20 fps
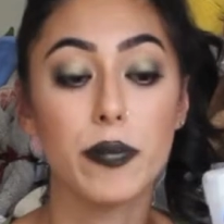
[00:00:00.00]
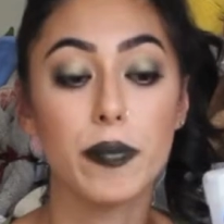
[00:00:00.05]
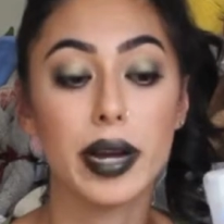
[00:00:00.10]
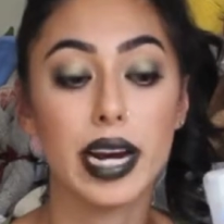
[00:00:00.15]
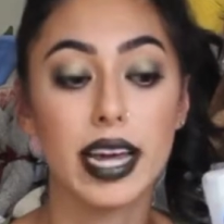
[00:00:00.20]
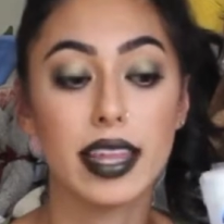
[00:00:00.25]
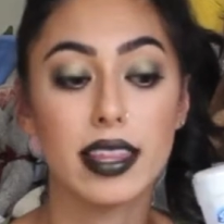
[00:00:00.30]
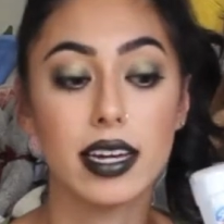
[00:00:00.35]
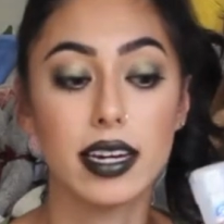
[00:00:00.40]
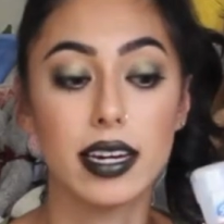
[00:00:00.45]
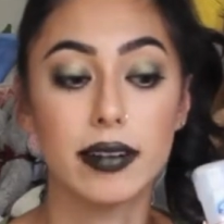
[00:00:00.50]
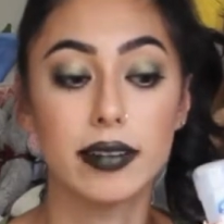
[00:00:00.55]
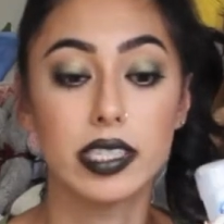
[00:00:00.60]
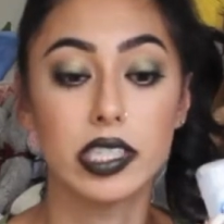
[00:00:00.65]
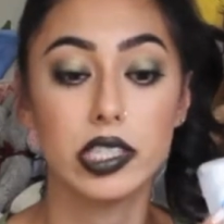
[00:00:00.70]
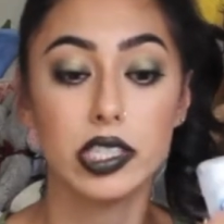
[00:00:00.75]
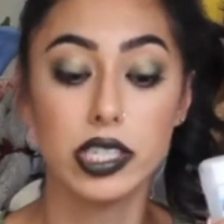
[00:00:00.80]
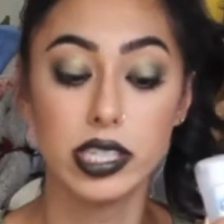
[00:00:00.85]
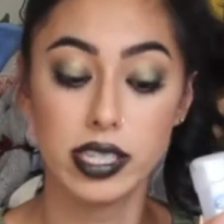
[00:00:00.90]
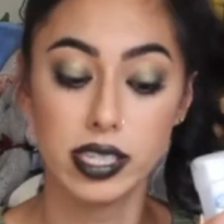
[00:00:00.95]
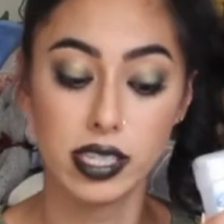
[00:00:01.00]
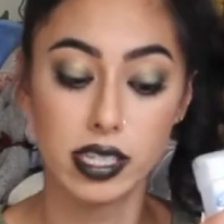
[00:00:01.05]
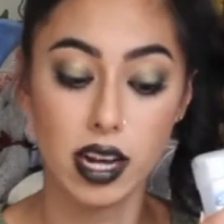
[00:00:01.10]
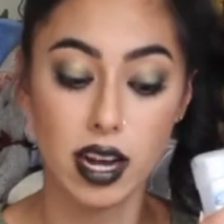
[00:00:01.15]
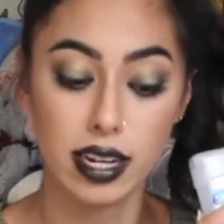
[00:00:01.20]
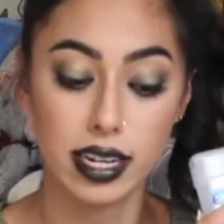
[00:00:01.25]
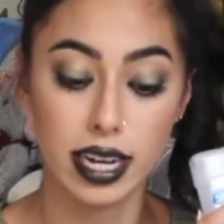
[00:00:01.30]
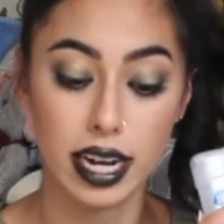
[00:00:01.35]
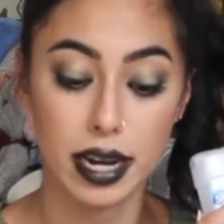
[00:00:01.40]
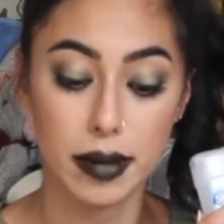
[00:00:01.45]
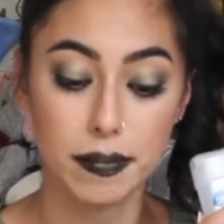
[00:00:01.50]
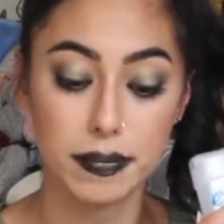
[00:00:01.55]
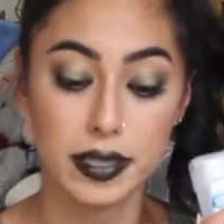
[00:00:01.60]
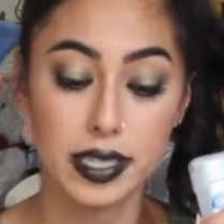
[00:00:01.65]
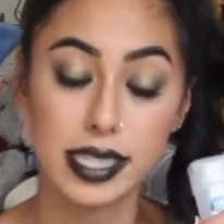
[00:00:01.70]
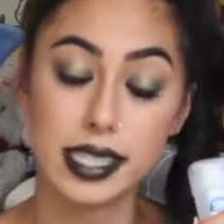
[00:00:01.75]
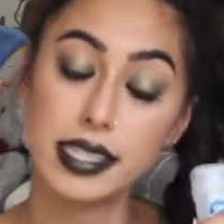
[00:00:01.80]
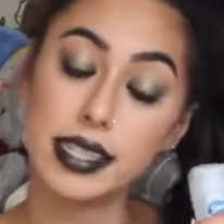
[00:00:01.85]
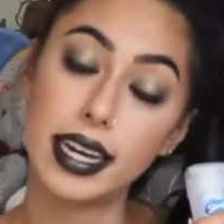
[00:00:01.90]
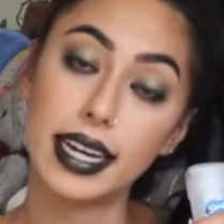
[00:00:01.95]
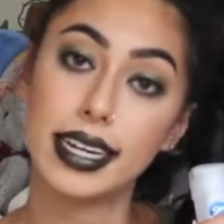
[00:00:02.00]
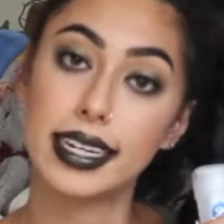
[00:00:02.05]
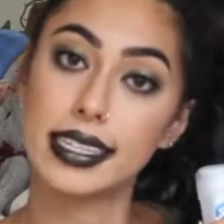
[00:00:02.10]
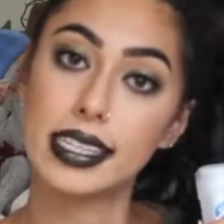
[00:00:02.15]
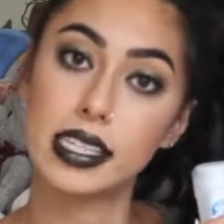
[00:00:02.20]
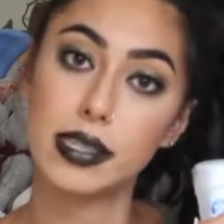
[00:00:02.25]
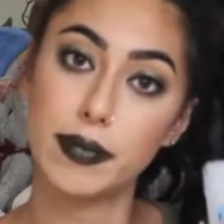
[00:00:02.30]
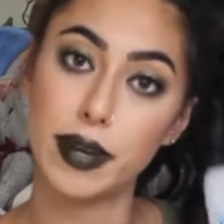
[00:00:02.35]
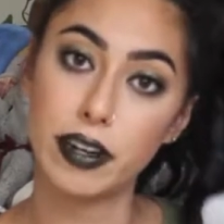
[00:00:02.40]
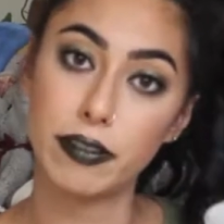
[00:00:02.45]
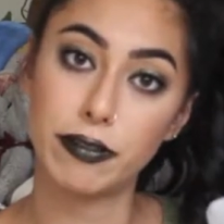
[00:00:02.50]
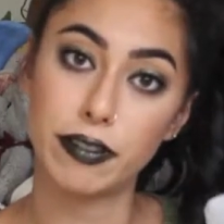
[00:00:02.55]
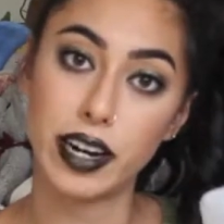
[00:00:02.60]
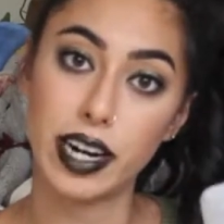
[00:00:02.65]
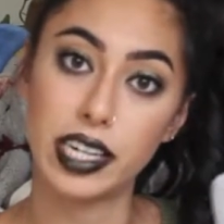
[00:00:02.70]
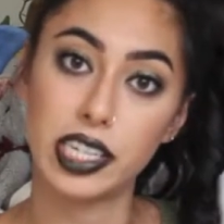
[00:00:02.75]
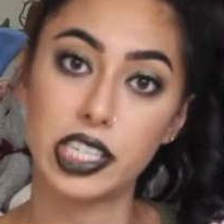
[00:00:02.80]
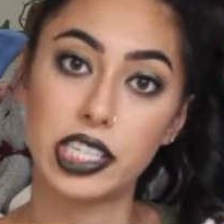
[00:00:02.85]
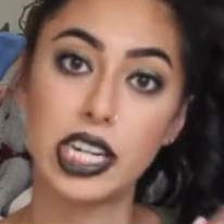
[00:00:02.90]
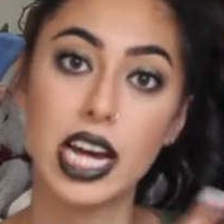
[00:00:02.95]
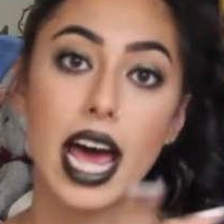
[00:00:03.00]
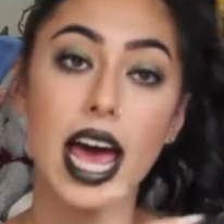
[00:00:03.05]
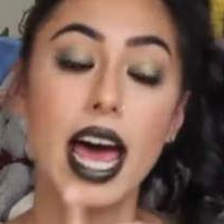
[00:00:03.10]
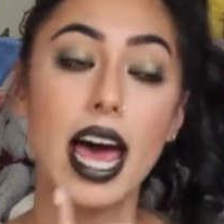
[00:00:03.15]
but I thought I would just stock up just so I could smell fresh.